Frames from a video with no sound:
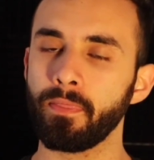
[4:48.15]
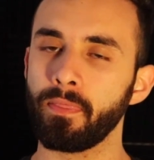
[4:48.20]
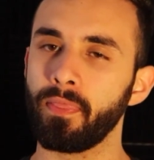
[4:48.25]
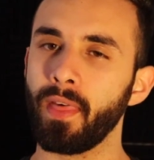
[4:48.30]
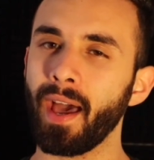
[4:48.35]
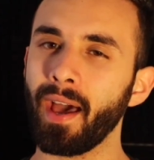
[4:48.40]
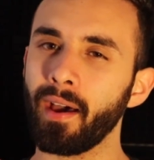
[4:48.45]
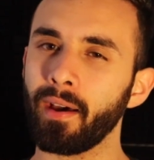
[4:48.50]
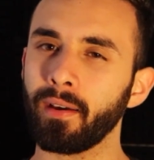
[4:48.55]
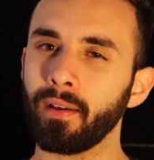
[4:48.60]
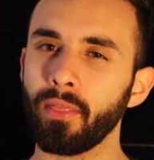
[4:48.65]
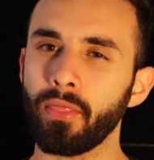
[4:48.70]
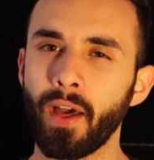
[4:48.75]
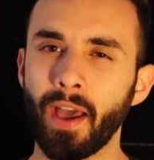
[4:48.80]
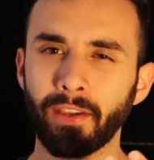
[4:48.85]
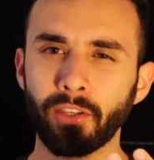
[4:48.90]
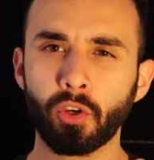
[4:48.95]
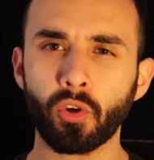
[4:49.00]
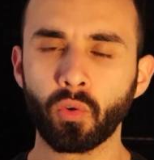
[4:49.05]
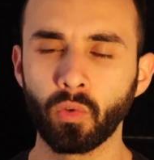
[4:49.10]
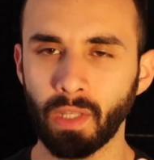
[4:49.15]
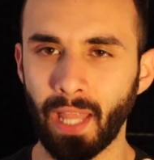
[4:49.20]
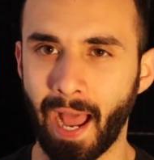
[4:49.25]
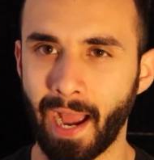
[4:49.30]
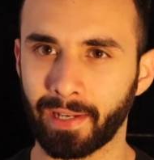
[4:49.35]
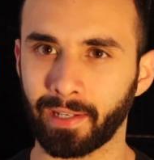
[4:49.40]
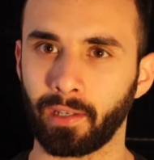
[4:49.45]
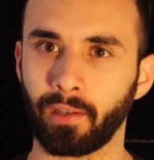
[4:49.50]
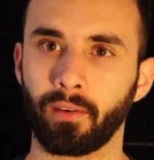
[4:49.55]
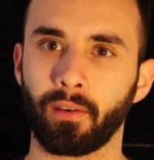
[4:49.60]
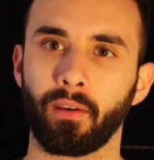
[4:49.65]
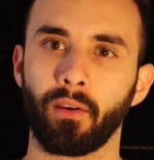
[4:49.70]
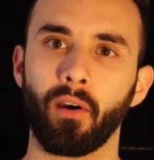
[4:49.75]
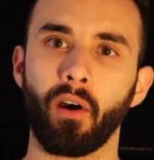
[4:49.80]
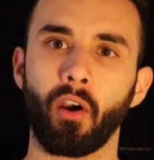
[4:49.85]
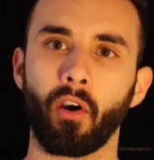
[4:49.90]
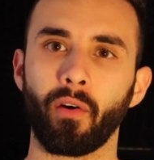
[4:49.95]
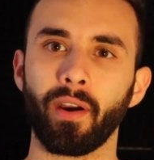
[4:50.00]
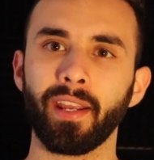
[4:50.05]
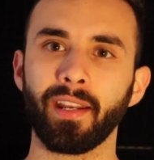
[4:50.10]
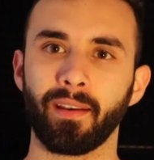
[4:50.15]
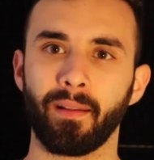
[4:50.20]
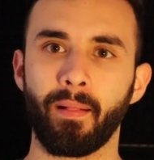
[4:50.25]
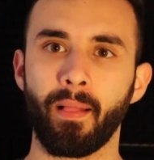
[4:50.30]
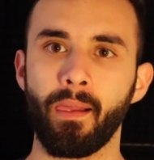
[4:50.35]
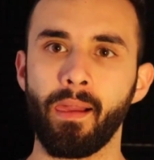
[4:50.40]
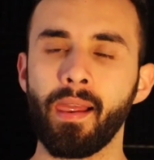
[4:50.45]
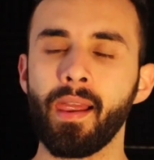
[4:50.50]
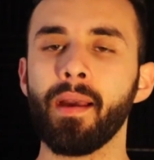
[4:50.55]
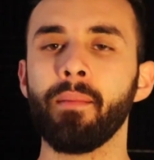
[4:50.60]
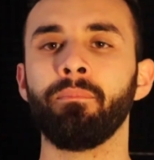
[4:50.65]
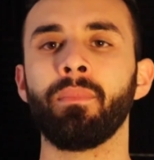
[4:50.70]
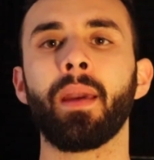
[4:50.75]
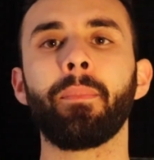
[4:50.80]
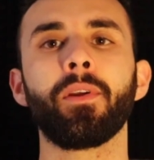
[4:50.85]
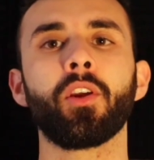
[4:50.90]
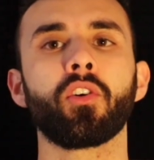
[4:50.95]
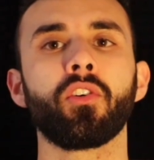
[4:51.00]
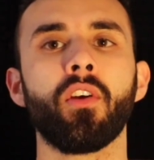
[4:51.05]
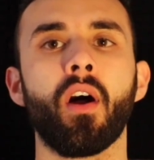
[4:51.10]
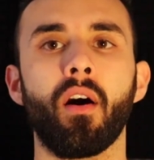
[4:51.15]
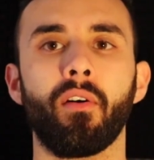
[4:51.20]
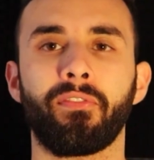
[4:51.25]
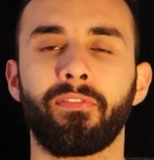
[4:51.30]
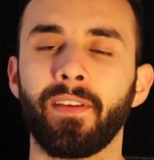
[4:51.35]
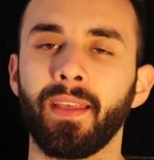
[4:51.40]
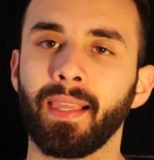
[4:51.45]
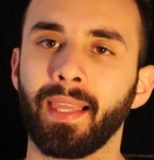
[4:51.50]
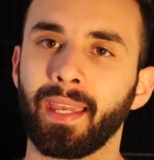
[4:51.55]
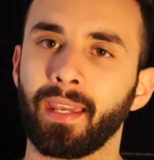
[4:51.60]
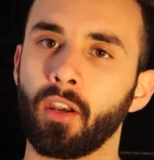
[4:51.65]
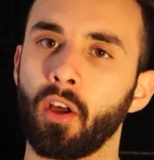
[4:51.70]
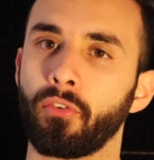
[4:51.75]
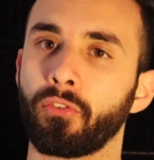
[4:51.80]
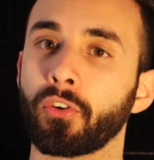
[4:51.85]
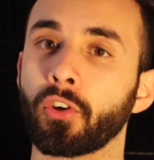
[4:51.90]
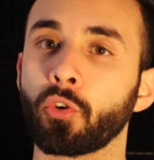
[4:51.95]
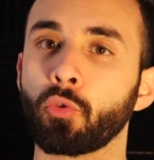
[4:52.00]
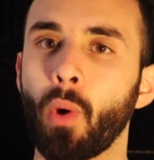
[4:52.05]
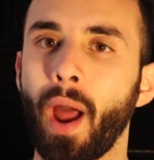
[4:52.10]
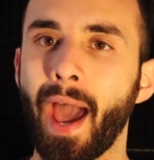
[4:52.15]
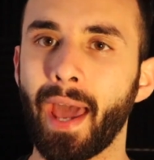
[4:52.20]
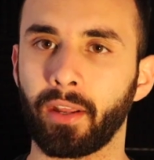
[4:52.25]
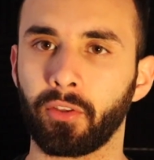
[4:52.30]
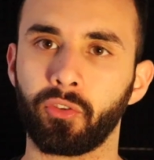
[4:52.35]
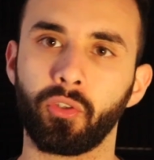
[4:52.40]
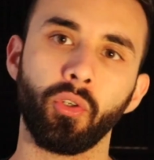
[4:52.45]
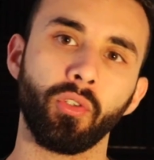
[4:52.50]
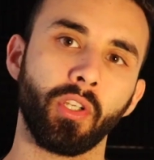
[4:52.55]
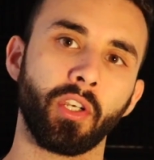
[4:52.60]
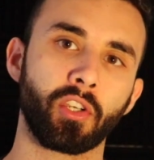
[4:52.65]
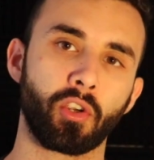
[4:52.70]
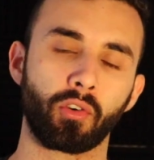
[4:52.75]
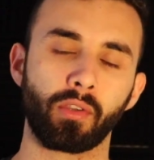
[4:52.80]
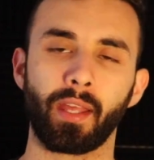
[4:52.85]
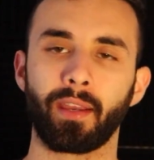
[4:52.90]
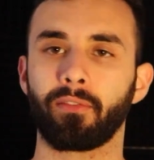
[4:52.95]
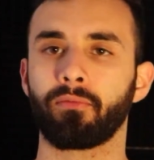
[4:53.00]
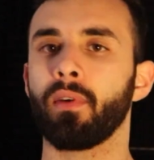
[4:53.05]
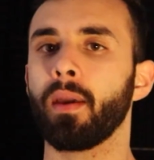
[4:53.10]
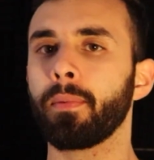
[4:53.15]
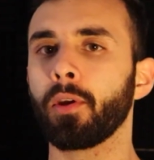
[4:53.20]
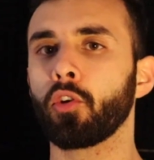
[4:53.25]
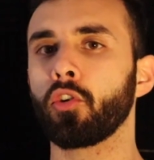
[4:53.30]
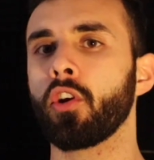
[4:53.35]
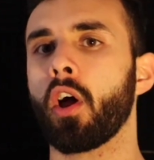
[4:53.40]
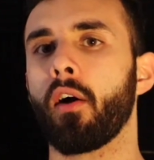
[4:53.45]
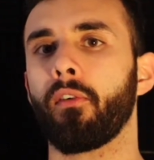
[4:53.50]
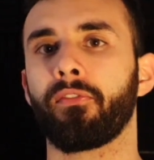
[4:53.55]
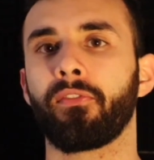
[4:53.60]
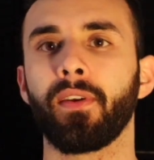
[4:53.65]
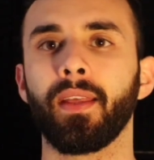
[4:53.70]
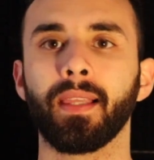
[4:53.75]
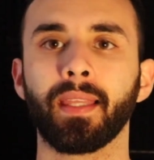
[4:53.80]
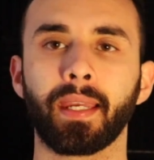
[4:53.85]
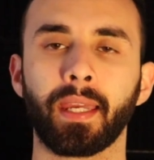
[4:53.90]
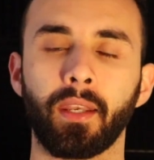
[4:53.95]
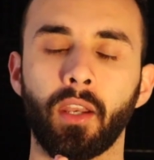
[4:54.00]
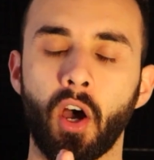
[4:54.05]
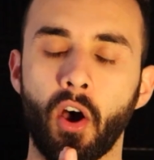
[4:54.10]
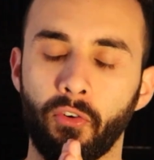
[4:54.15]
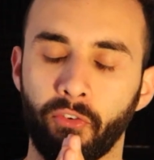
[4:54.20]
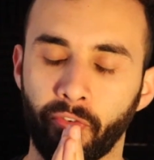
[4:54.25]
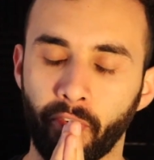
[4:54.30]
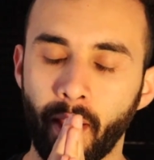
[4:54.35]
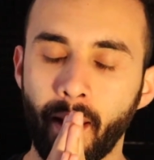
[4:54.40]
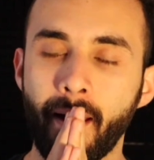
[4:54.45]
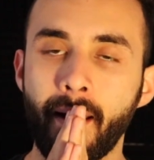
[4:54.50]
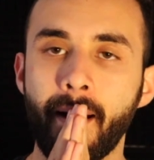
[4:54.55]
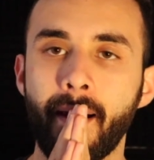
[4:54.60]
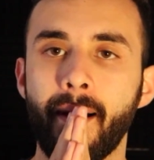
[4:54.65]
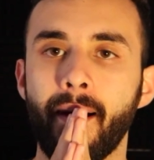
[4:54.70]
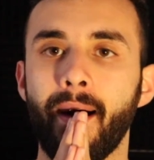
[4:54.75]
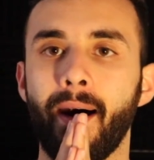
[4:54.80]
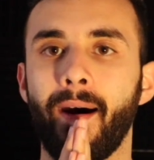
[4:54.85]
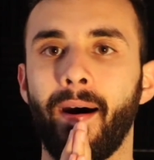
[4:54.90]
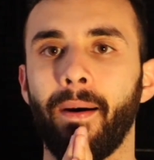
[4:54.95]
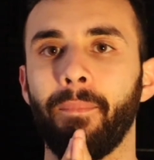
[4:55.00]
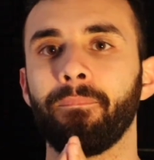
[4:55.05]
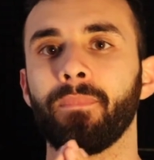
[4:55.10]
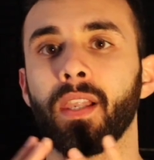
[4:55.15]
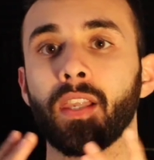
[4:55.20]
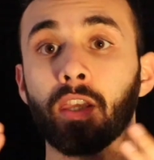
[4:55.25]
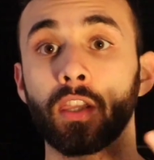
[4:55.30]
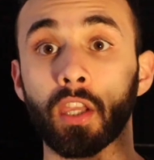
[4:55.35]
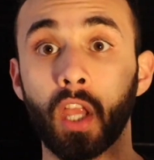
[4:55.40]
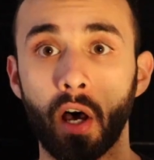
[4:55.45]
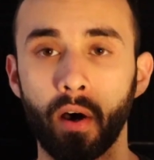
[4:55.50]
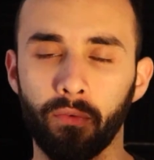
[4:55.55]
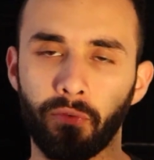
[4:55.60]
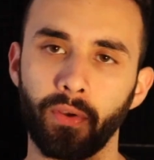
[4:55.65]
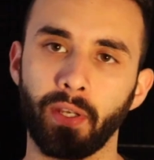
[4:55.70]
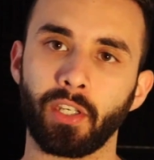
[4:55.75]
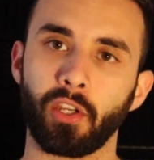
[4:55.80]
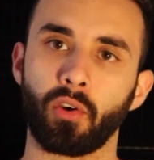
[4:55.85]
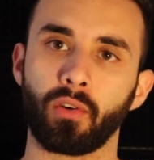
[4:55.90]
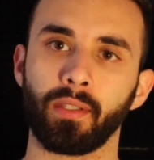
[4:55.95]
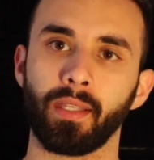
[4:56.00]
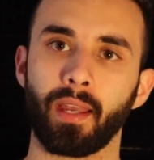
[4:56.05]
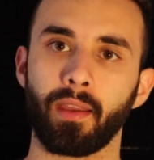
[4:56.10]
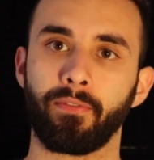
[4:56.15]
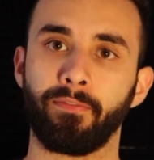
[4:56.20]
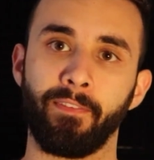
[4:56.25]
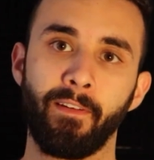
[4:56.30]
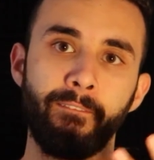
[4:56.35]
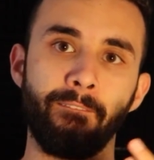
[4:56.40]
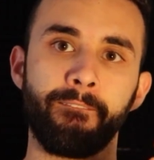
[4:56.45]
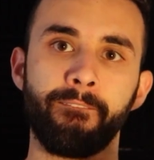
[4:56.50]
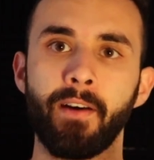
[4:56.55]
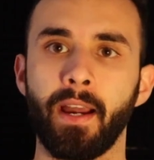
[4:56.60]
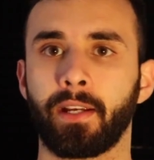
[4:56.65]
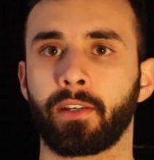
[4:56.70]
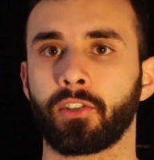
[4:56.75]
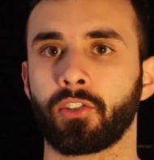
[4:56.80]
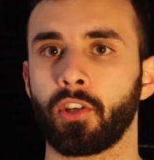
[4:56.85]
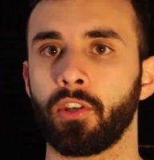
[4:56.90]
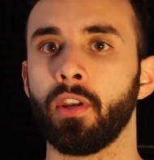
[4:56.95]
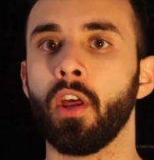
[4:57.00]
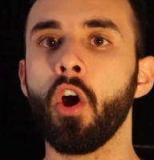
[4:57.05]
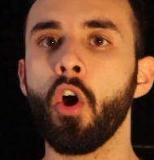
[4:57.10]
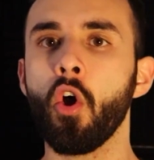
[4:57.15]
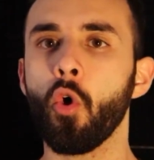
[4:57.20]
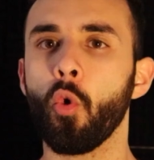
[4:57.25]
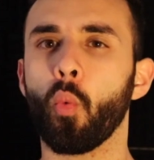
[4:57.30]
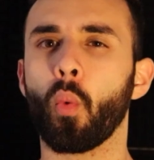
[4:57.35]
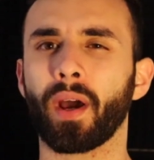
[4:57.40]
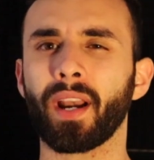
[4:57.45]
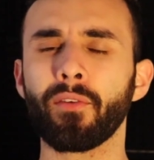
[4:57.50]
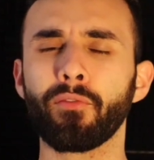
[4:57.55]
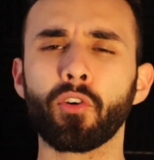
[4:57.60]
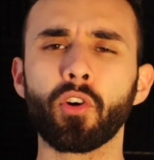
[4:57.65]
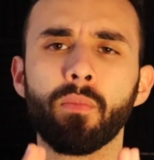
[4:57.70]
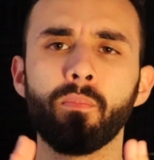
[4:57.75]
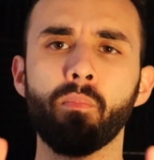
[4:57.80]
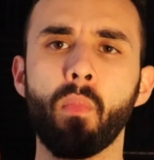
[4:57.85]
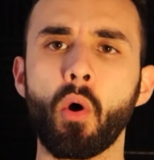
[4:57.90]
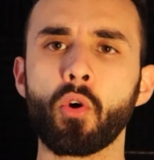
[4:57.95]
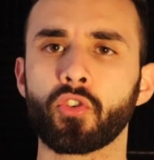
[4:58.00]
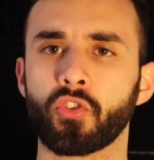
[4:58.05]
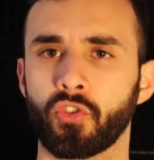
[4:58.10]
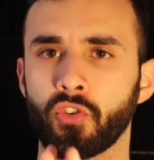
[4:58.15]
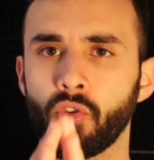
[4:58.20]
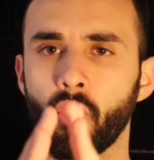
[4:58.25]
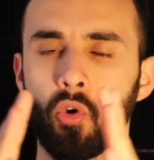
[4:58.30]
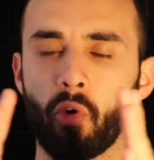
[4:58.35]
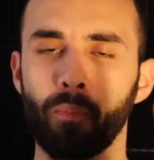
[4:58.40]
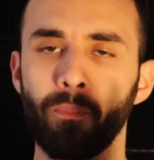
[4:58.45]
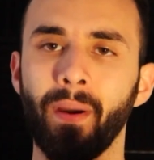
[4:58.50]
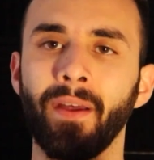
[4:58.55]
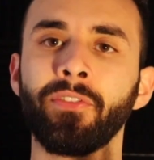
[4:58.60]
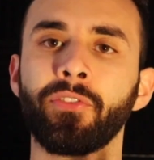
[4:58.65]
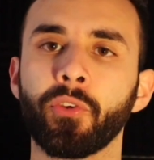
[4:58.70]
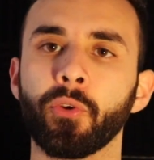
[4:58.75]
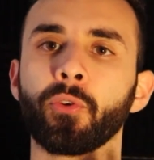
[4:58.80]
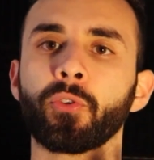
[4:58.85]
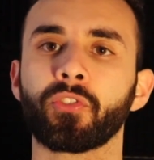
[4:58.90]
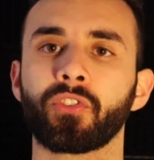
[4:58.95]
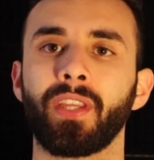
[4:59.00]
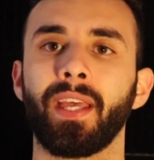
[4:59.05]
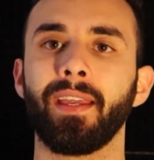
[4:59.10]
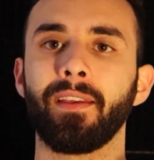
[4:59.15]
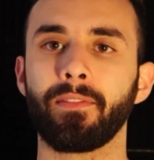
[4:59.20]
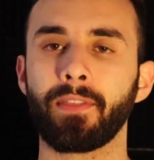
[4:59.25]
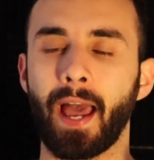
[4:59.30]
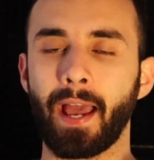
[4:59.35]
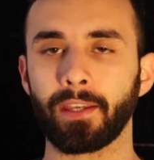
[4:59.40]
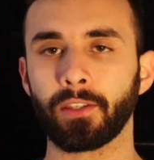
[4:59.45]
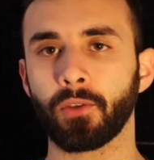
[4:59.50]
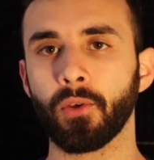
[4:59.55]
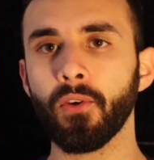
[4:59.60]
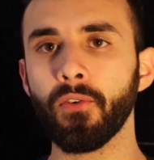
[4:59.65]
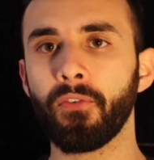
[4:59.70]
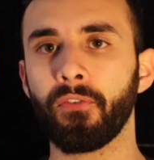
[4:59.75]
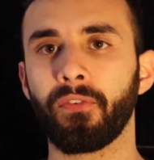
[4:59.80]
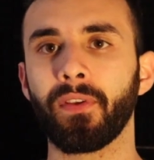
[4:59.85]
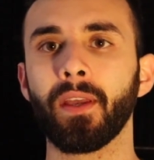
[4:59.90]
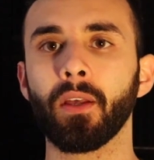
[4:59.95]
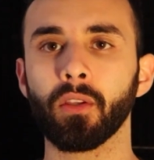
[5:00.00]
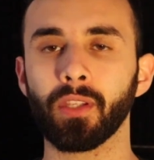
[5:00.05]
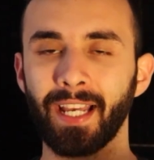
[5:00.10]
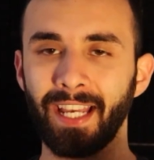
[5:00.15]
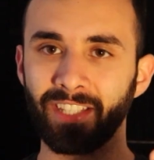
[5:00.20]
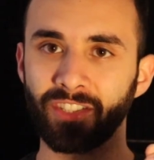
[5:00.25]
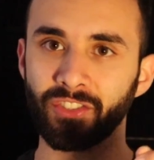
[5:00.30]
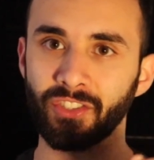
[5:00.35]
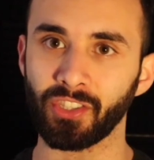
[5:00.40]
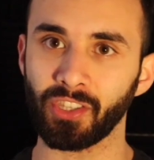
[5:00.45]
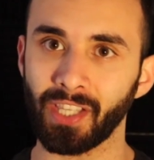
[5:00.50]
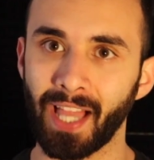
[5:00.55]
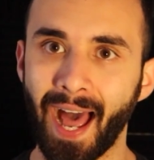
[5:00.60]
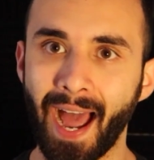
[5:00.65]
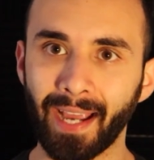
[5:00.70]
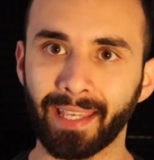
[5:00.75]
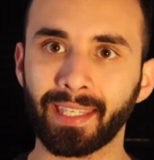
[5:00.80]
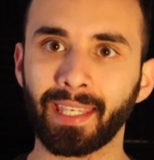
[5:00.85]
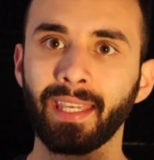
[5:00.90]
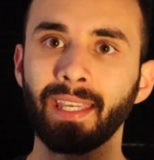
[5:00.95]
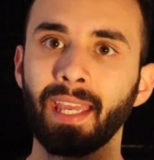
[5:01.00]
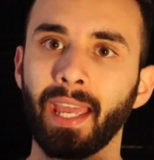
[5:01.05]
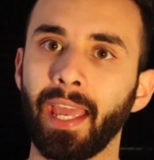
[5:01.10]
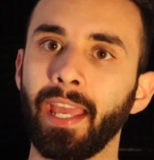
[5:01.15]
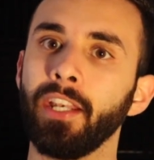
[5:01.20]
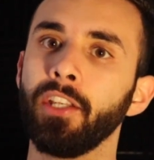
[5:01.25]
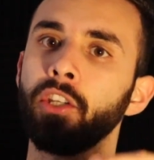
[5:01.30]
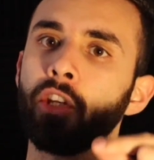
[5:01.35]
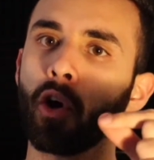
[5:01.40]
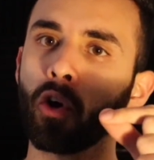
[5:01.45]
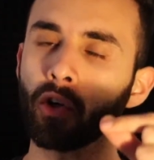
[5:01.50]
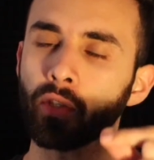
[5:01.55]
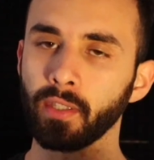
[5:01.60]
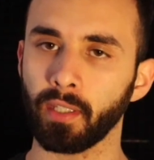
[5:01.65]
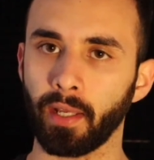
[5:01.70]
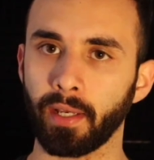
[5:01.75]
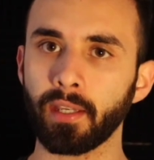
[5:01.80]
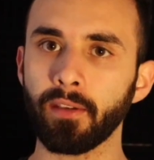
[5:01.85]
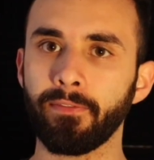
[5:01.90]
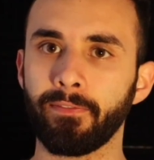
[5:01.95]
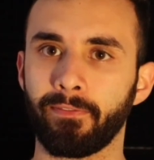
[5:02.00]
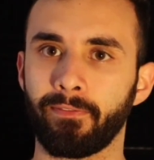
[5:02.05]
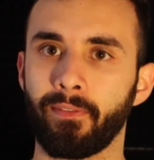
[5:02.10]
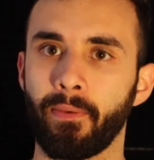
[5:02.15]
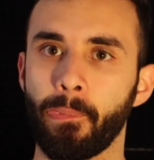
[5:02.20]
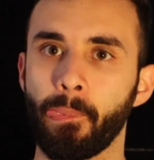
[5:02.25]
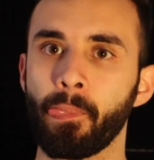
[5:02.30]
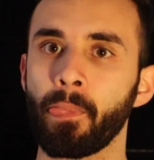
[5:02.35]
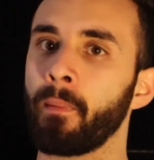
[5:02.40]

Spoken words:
that you're lacking, all right? Maybe you're not feeling enough gratitude in your life. Maybe you're not feeling enough love in your life, affection, whatever emotional or mental state that you feel is lacking in your life,